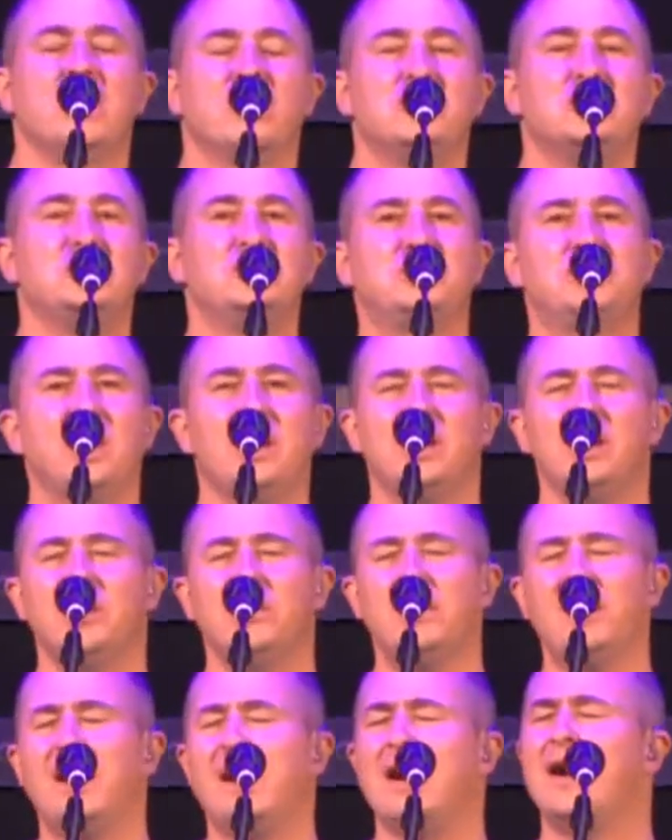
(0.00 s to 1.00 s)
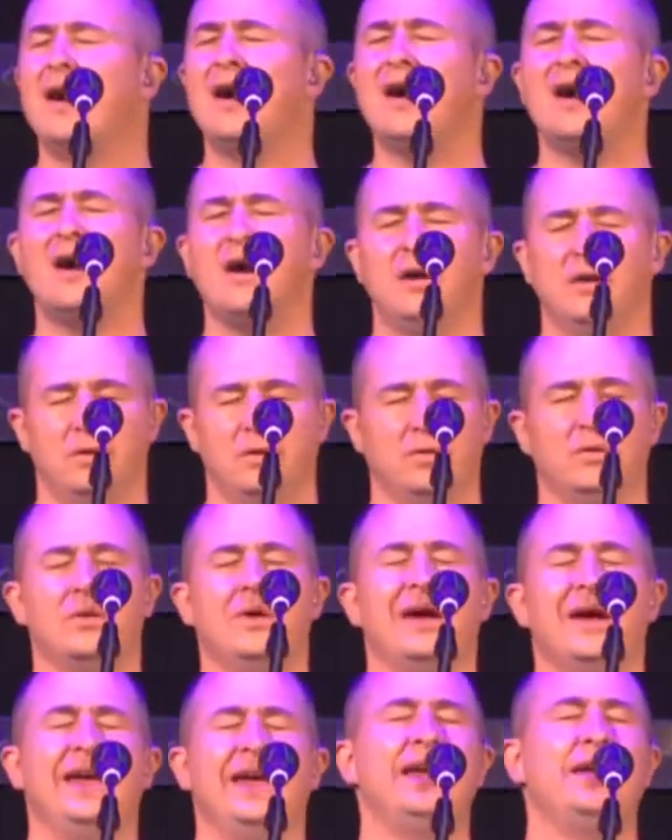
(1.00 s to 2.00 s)
Cause you are a
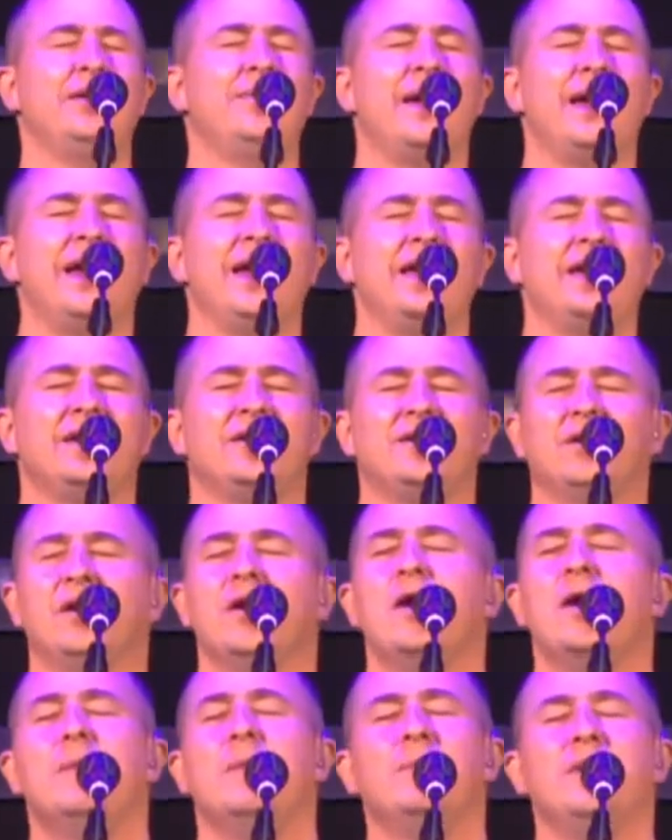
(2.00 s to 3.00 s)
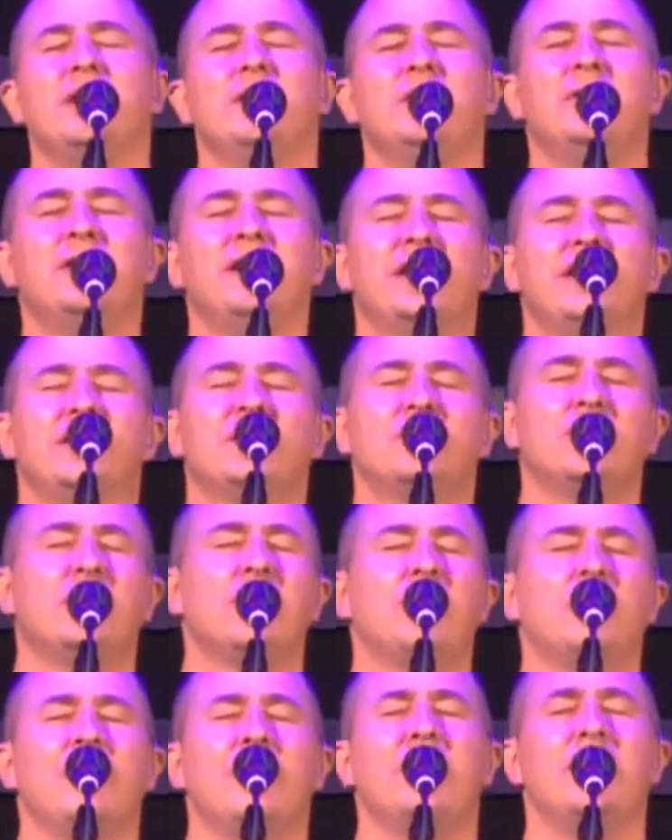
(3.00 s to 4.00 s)
waymaker,
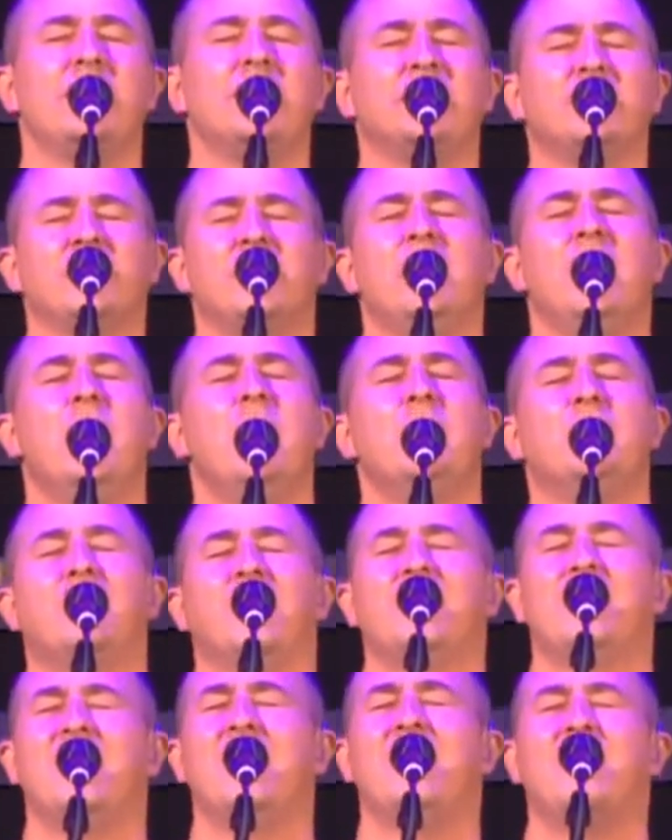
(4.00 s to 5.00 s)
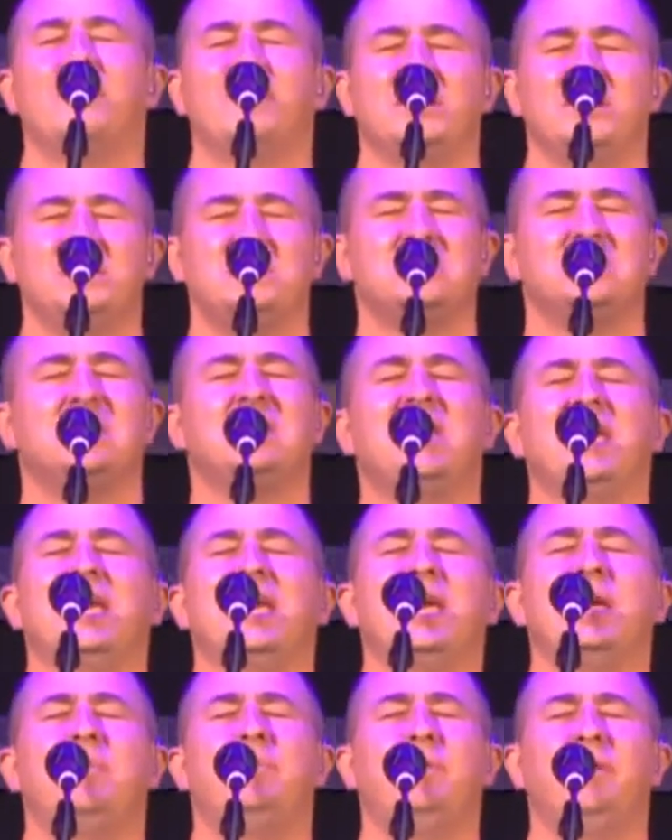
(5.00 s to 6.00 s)
miracle worker, promise
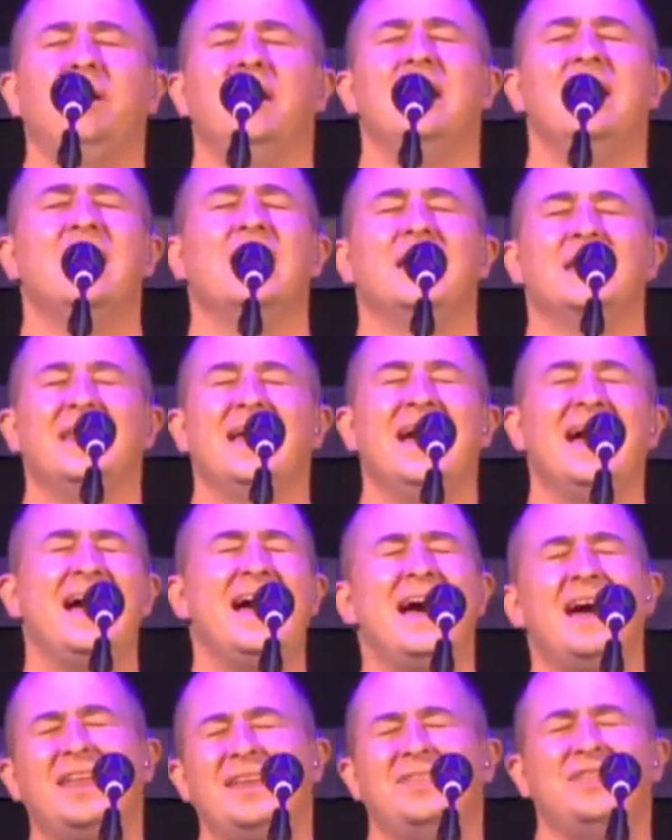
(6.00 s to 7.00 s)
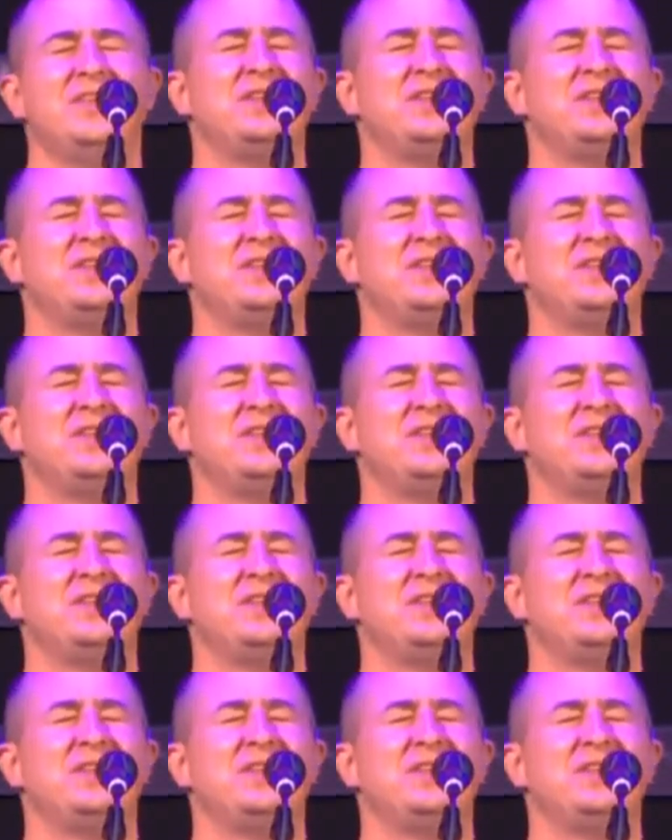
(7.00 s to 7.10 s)
keeper, light in the